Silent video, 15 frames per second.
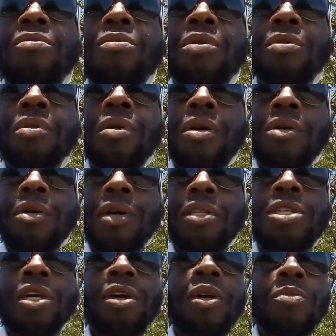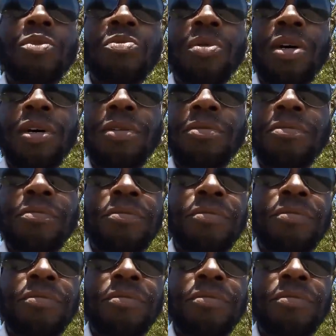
We were on good terms, but